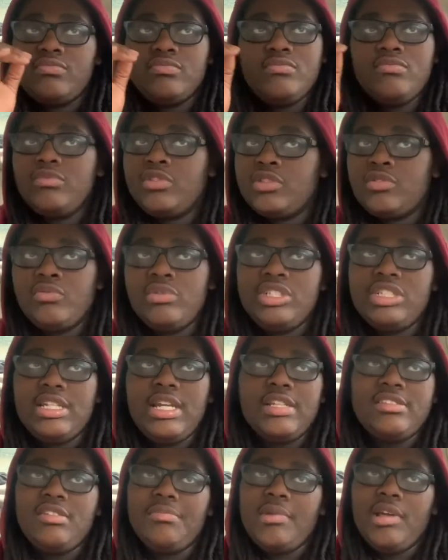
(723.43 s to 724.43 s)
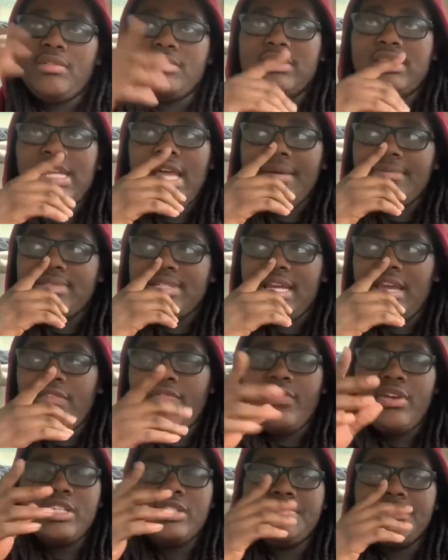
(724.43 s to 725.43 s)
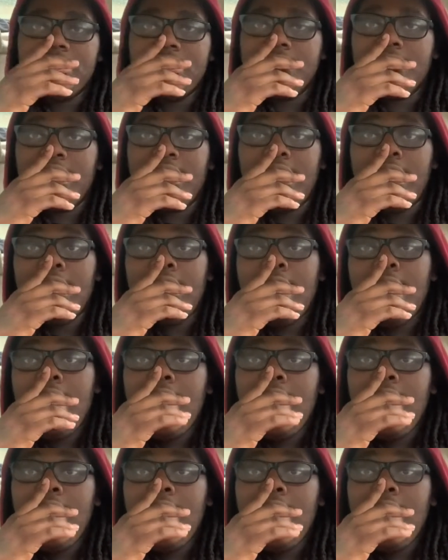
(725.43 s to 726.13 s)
was reaching out to me on Snapchat, Facebook, man.